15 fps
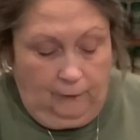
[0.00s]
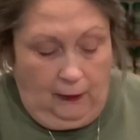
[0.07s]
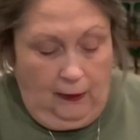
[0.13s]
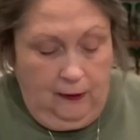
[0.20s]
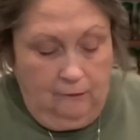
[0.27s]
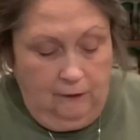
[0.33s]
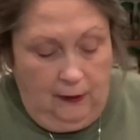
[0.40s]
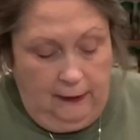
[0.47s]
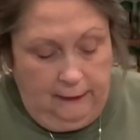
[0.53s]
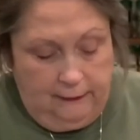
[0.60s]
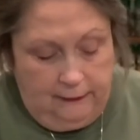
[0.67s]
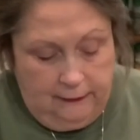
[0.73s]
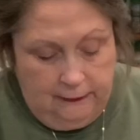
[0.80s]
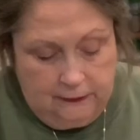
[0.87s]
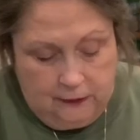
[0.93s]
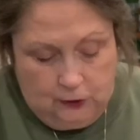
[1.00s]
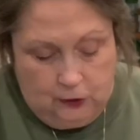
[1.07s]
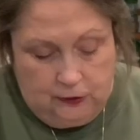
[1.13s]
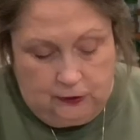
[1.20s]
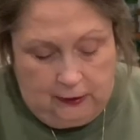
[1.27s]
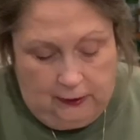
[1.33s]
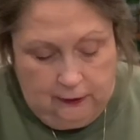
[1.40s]
Kind of like this,
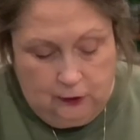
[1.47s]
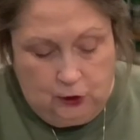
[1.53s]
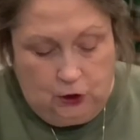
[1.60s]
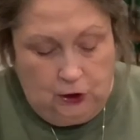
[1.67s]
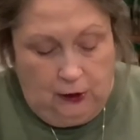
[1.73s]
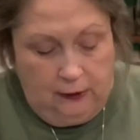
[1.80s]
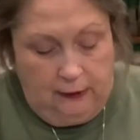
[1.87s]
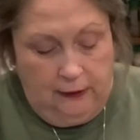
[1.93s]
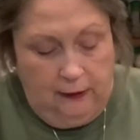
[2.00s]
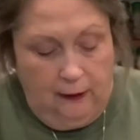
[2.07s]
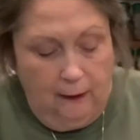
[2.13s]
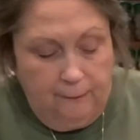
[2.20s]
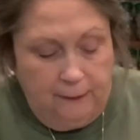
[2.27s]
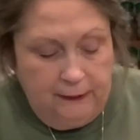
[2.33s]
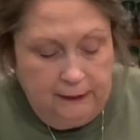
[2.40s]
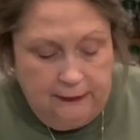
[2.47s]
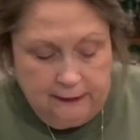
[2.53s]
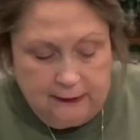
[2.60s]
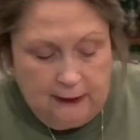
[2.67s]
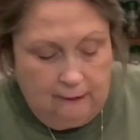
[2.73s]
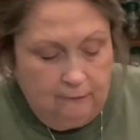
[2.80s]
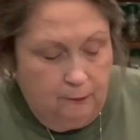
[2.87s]
just kind of chunk it up. It
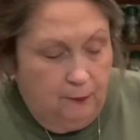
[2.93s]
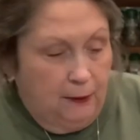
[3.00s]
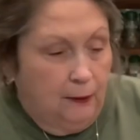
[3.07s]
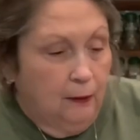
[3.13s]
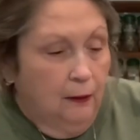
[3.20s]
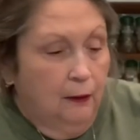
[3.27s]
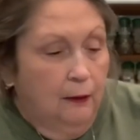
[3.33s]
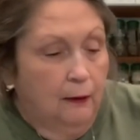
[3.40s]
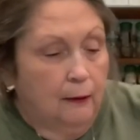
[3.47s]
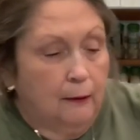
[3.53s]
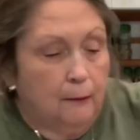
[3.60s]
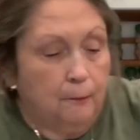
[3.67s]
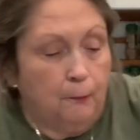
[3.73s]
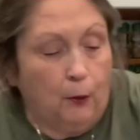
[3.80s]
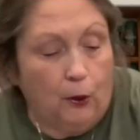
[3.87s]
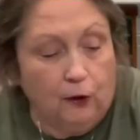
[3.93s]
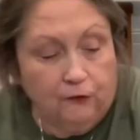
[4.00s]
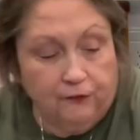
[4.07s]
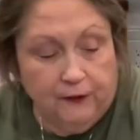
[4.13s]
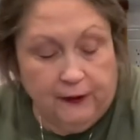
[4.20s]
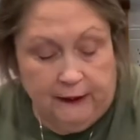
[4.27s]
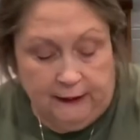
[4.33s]
doesn't have to be
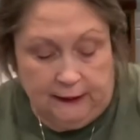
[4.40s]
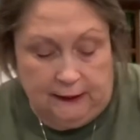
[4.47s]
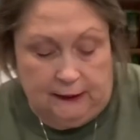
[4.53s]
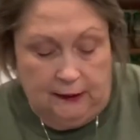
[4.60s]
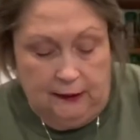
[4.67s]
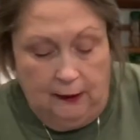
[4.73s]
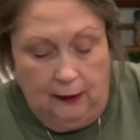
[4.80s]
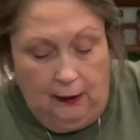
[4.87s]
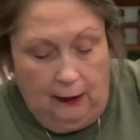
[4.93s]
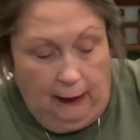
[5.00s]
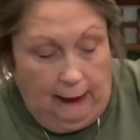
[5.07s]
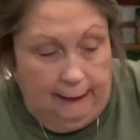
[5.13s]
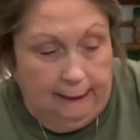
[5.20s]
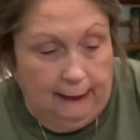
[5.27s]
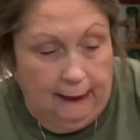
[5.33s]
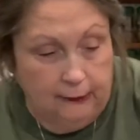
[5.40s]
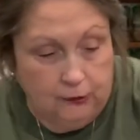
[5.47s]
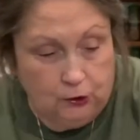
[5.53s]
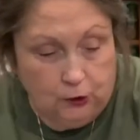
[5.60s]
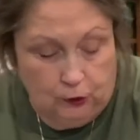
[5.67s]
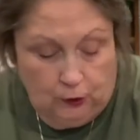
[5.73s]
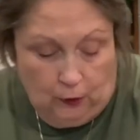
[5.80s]
perfect
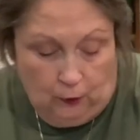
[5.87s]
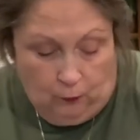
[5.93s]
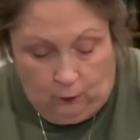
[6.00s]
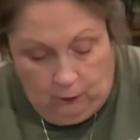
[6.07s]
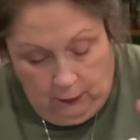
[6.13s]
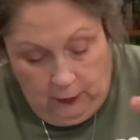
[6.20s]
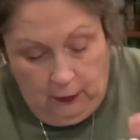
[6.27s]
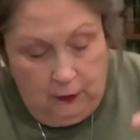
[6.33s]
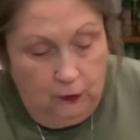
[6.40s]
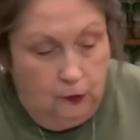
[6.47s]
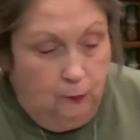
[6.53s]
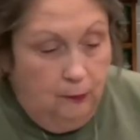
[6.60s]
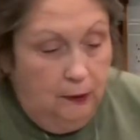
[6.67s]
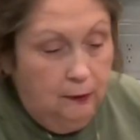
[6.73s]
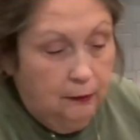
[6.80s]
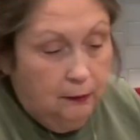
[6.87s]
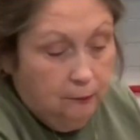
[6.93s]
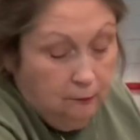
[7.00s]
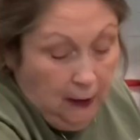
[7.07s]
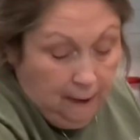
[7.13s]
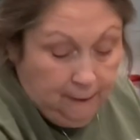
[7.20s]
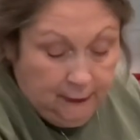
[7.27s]
unless, you know, you meet
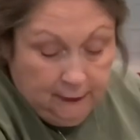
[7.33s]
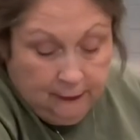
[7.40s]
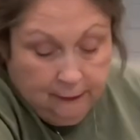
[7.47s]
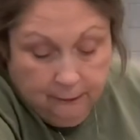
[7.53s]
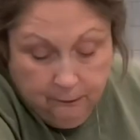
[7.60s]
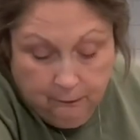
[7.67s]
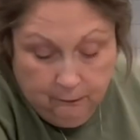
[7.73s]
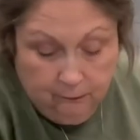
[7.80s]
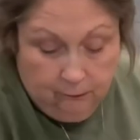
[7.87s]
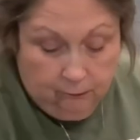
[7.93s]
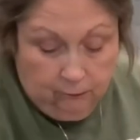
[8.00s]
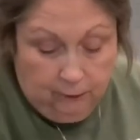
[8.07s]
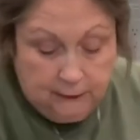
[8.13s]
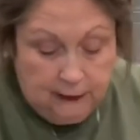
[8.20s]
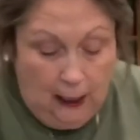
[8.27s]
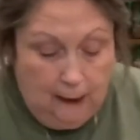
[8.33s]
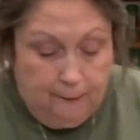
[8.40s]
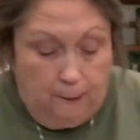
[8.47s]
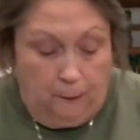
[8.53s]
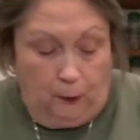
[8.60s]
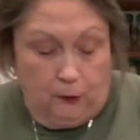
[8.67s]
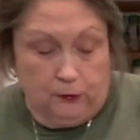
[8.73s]
maybe the type
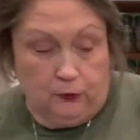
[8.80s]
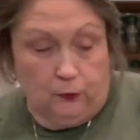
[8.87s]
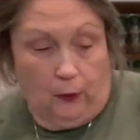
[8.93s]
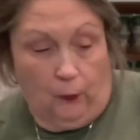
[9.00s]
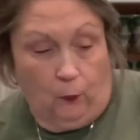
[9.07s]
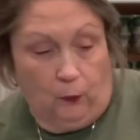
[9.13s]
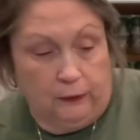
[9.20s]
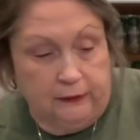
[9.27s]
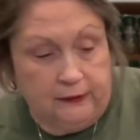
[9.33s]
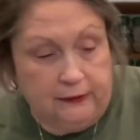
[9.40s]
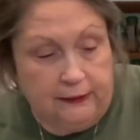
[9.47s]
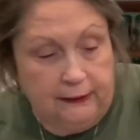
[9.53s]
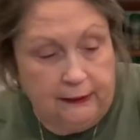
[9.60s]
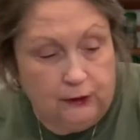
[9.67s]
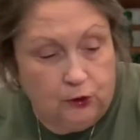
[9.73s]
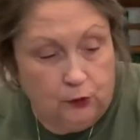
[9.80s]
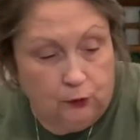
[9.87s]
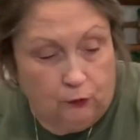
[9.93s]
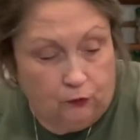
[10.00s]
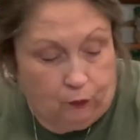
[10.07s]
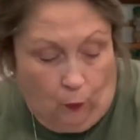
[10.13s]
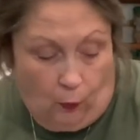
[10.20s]
of person that wants things
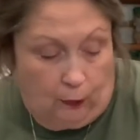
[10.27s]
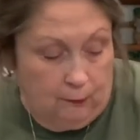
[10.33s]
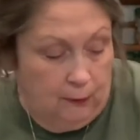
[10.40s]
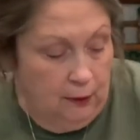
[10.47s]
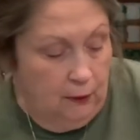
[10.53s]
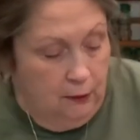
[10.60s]
uniform.